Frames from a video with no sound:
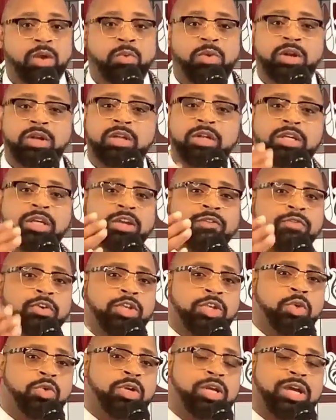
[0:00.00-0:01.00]
We're looking for
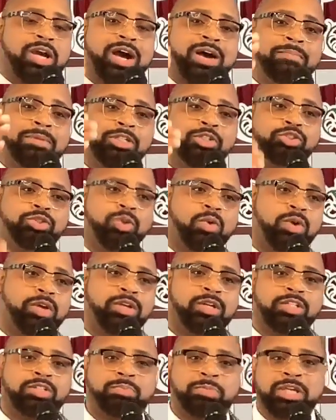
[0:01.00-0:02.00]
you to come and
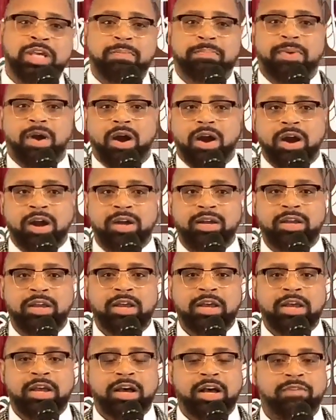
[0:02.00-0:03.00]
join us, be a part
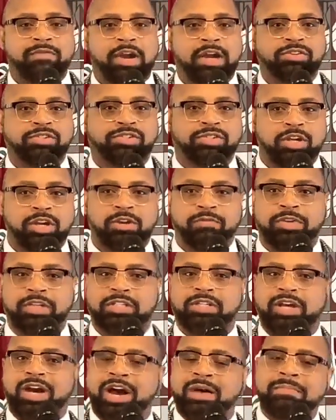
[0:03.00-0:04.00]
of our
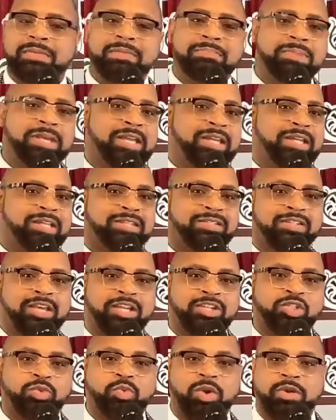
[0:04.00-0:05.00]
service. Come and be in the
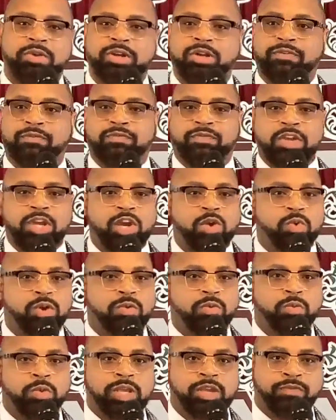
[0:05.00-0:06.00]
sanctuary to feel
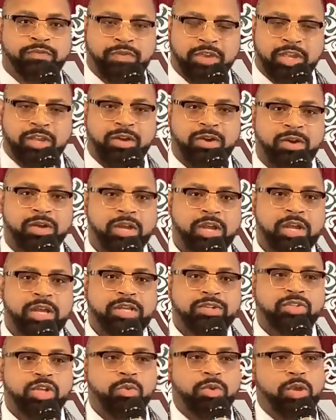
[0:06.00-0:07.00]
what we feel.
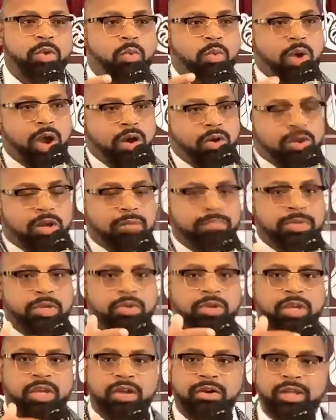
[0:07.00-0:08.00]
So we welcome you
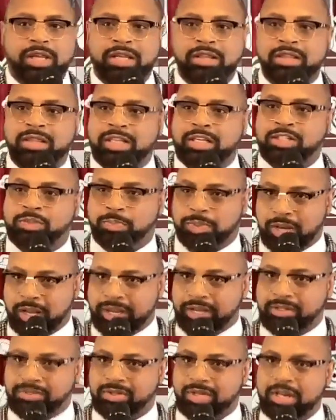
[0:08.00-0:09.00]
here in this
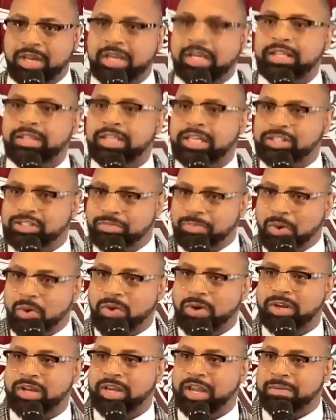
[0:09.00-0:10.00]
place this
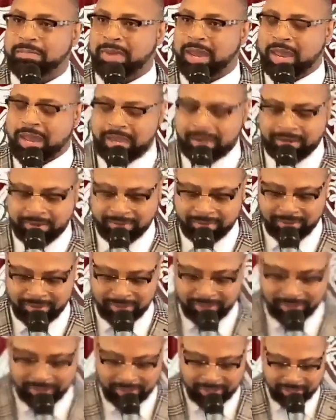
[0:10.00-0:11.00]
morning.
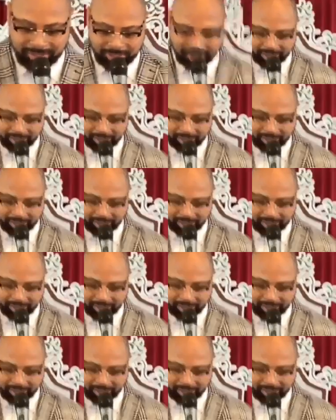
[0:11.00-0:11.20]
Amen.